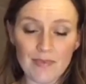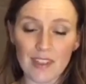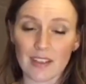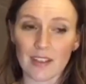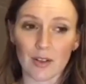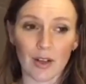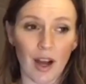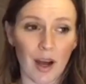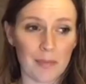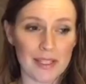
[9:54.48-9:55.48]
Your
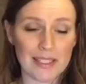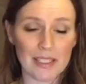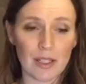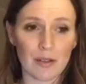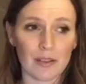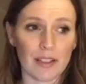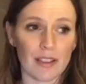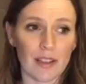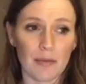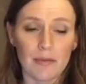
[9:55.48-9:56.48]
compass, you know,
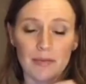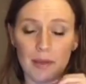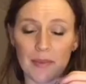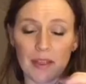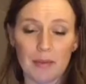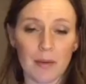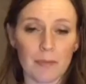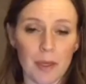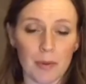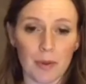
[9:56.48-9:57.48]
like I'm thinking about
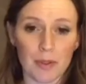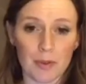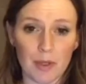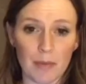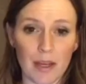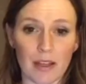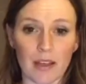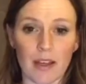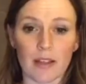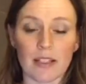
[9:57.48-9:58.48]
people who swim.
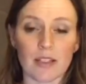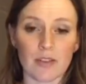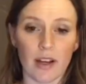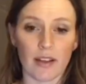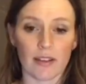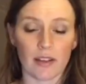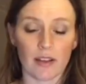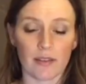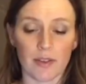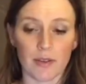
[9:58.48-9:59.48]
I did a
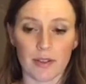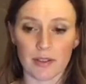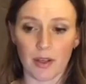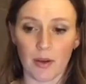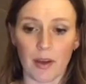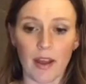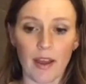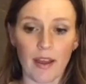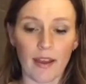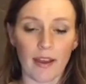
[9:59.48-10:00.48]
triathlon a few years ago,
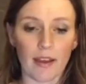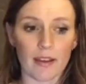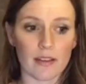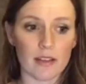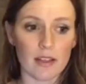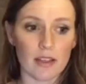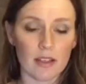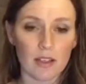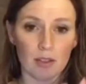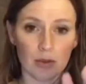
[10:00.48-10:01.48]
and
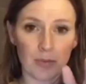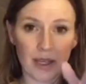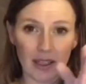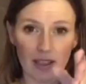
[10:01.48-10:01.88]
you pick a